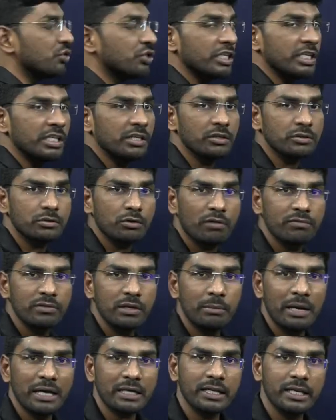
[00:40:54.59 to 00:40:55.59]
genus of
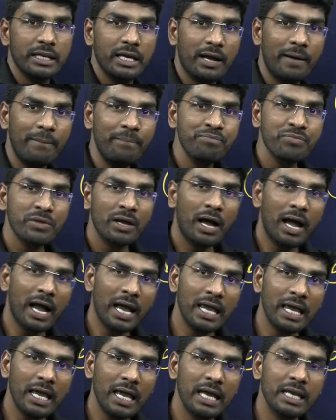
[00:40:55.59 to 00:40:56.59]
the bacteria
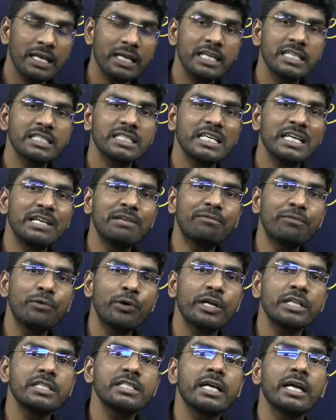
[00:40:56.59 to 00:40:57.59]
i n is
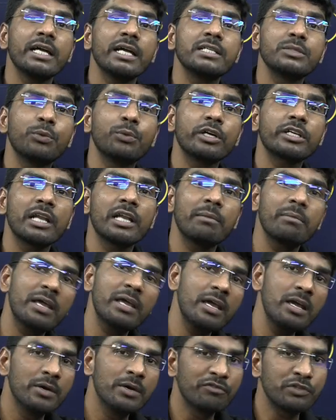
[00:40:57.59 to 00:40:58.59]
influenzae it's what tell
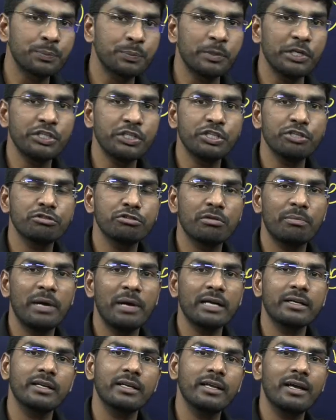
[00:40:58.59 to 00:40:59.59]
me species of
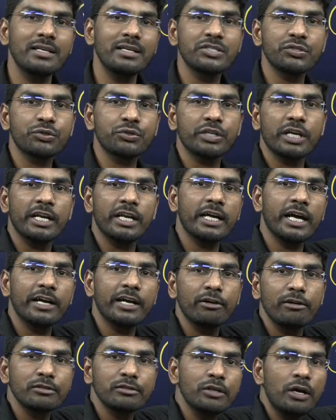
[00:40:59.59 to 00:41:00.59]
bacteria straining
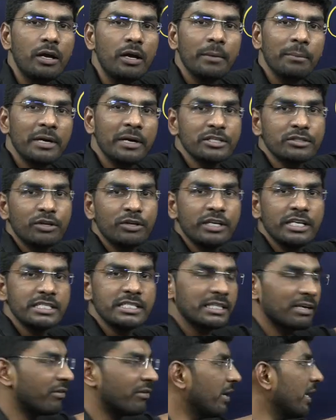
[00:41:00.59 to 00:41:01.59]
and also based on
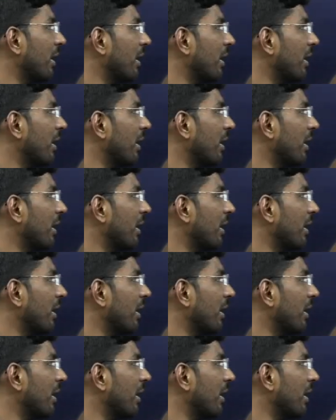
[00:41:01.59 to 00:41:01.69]
discovery